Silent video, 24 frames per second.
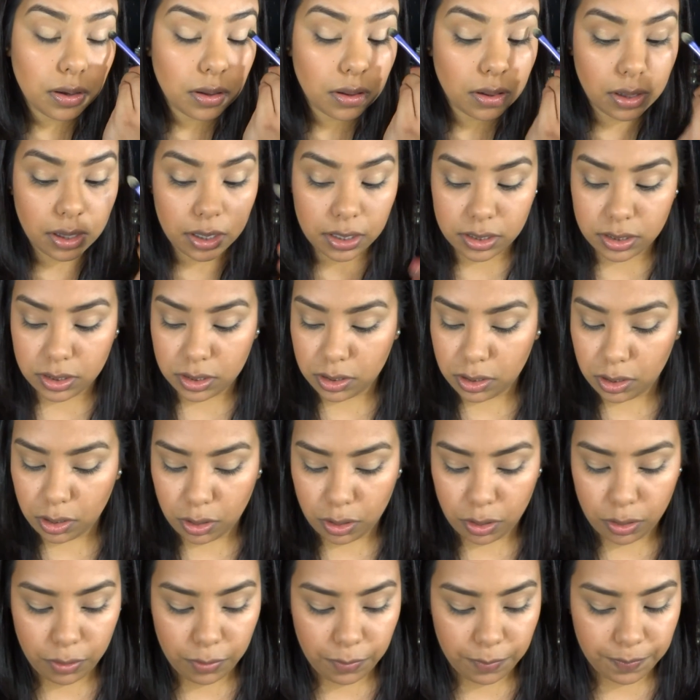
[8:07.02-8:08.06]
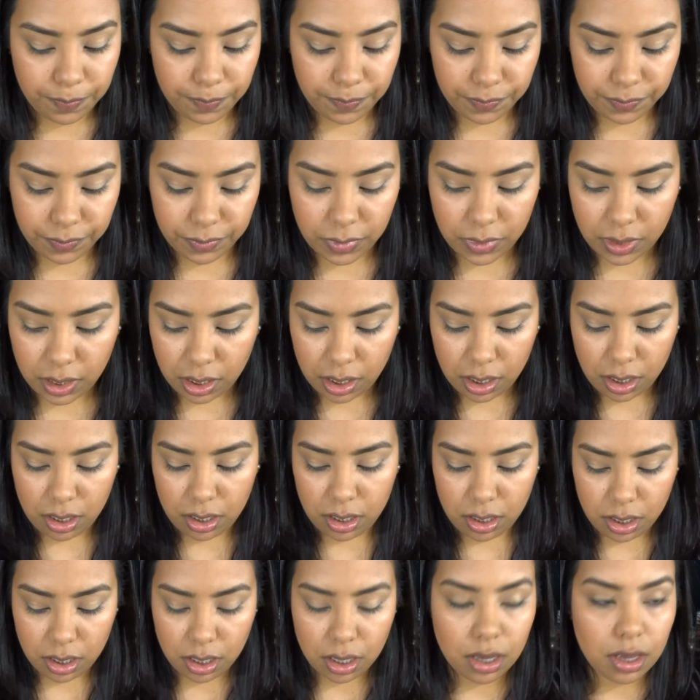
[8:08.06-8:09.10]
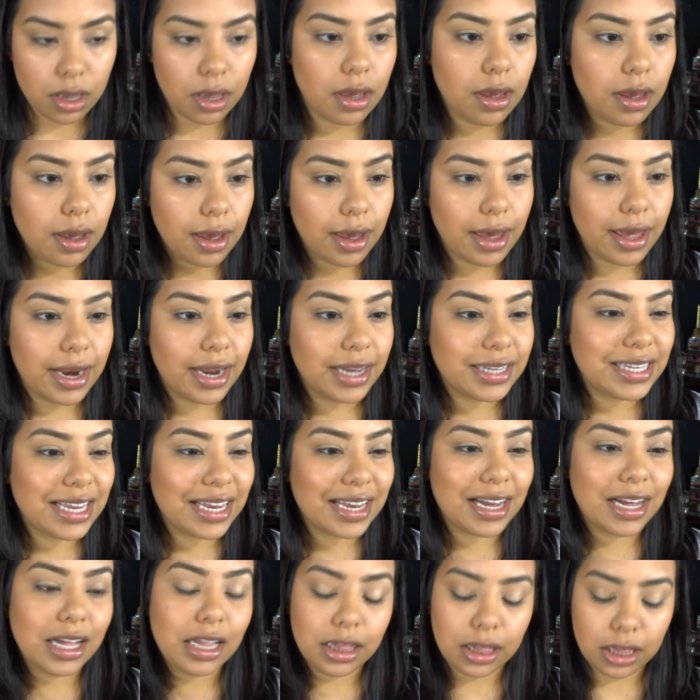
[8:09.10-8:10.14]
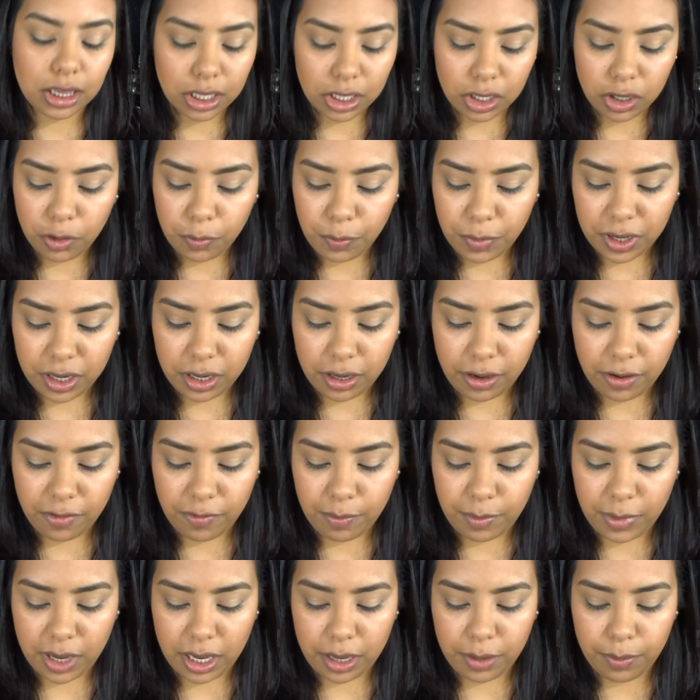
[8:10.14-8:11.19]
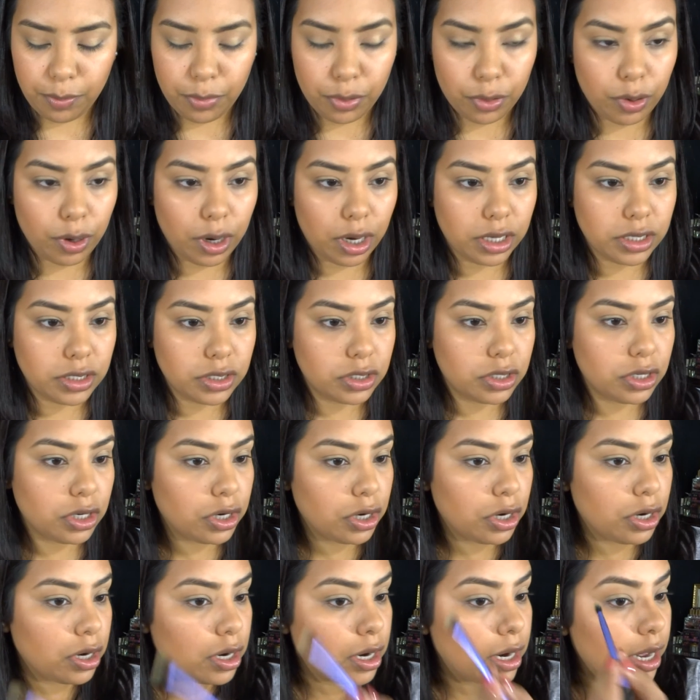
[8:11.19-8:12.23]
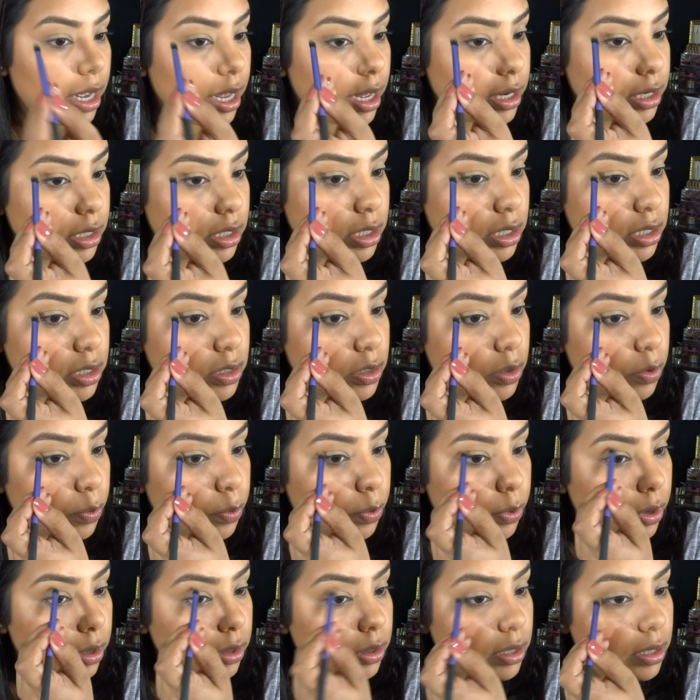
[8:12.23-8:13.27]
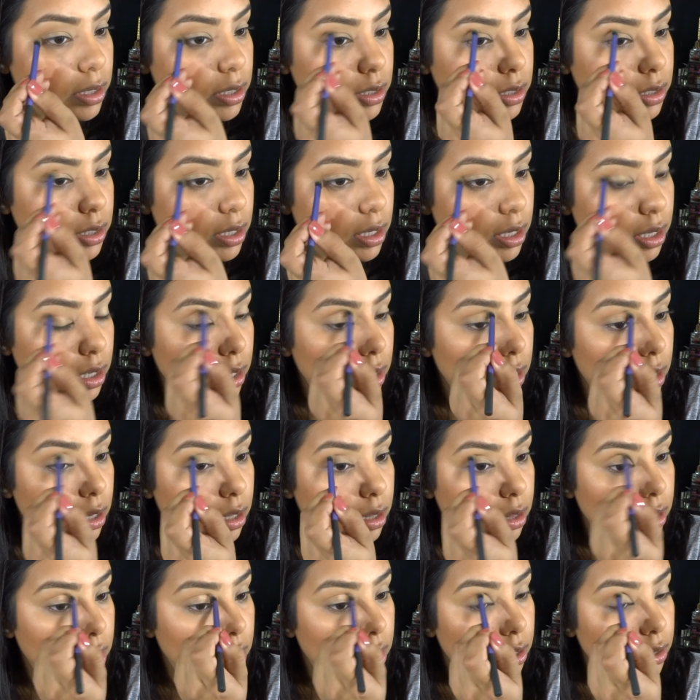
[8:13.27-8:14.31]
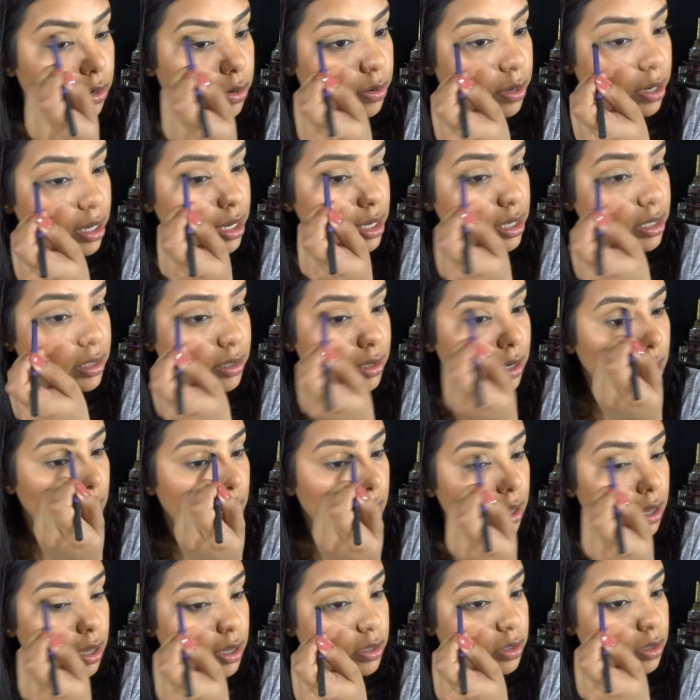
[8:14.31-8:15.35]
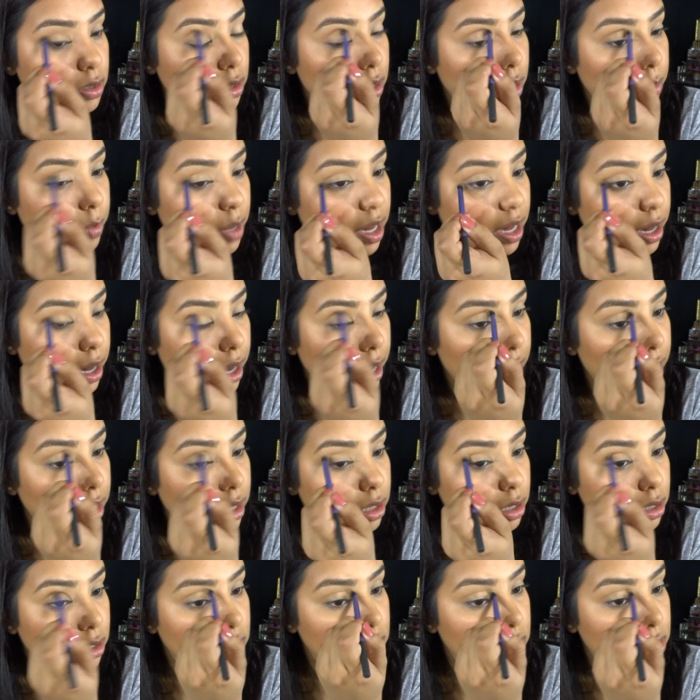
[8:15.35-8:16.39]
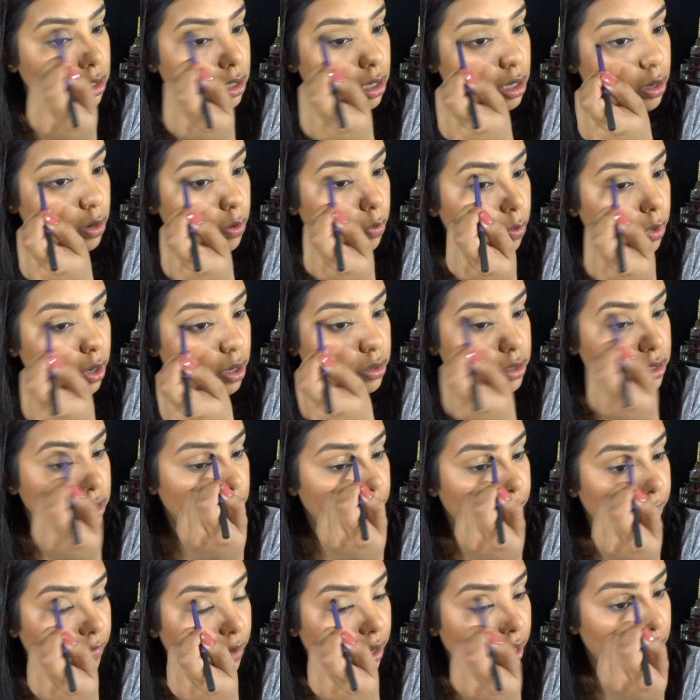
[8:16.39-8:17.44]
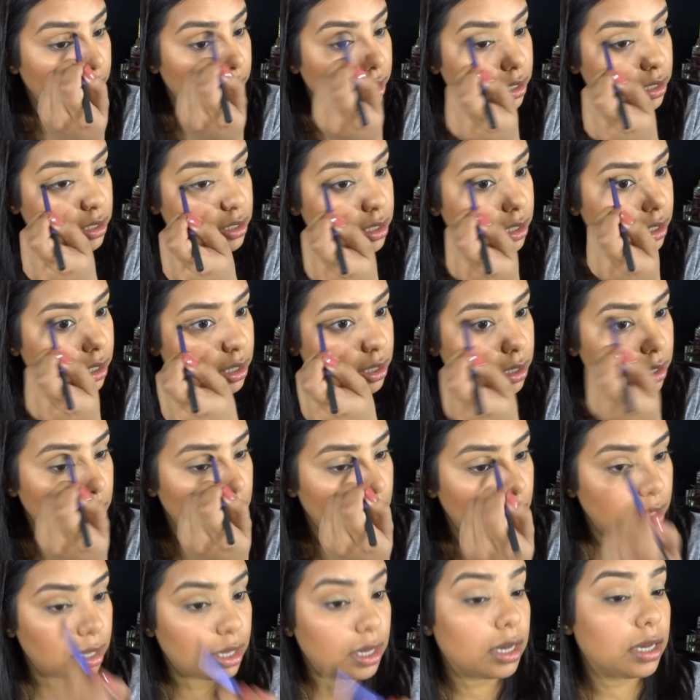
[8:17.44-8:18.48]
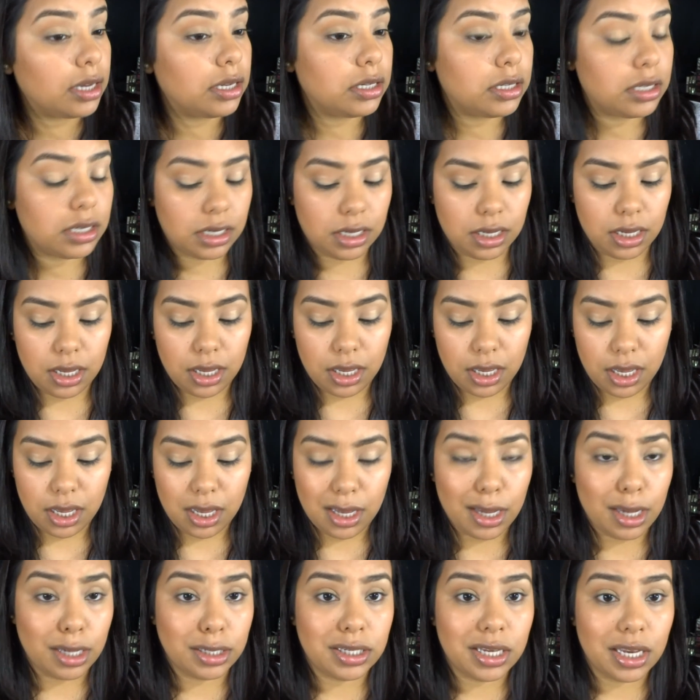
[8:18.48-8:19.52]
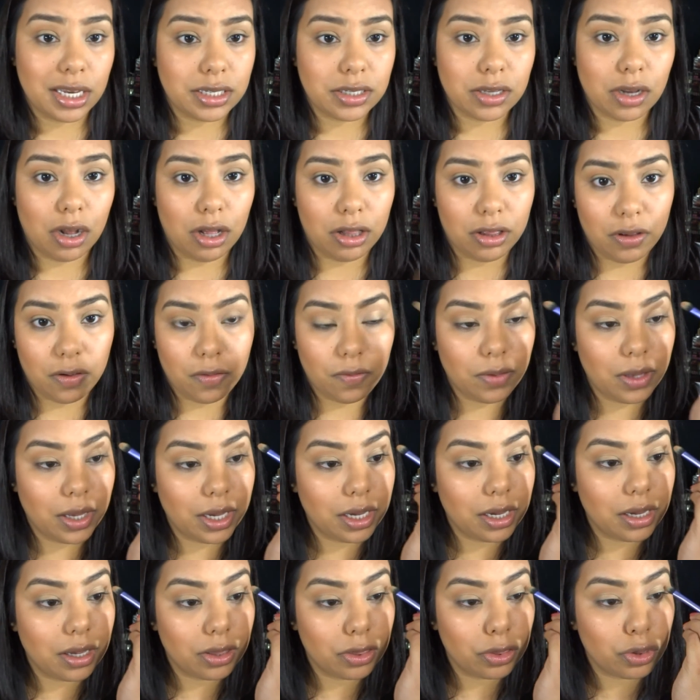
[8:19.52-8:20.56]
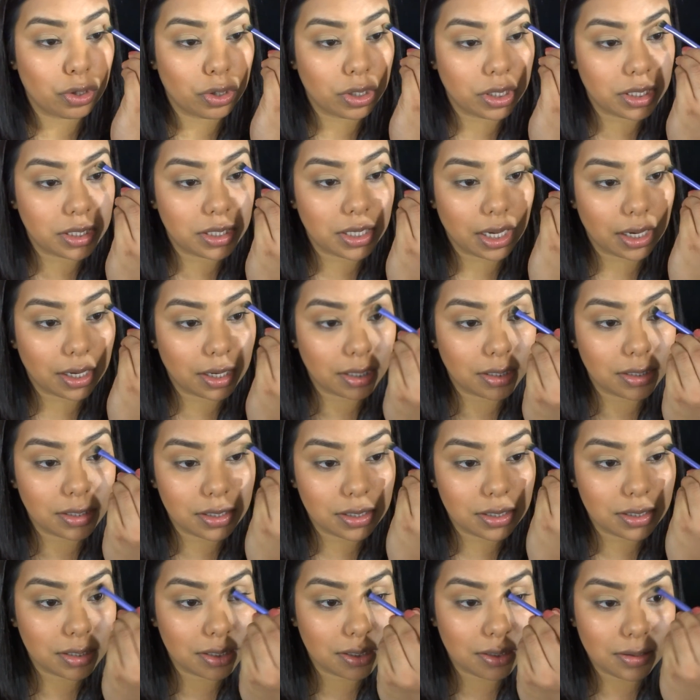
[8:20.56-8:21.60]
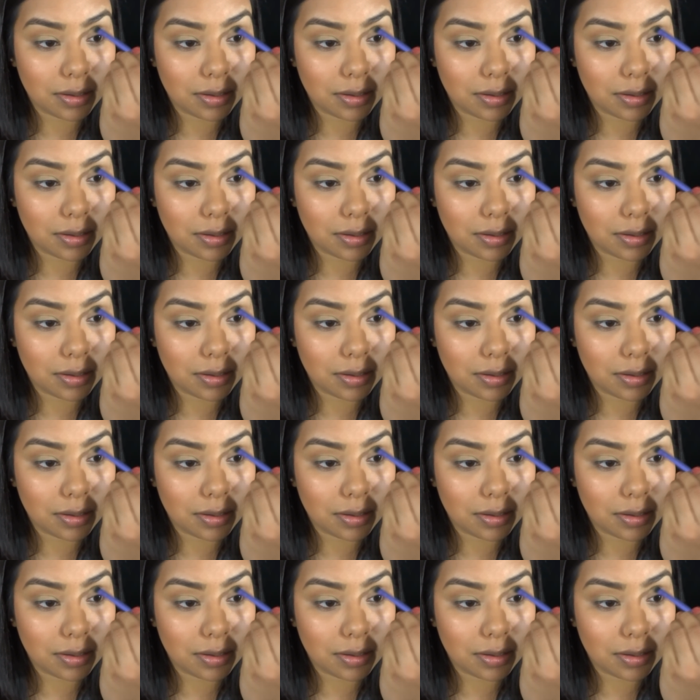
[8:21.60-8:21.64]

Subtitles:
Like so. And I take a little bit of my bronzer and just run this in the crease so that my eye looks well defined, and it takes all of like 30 seconds.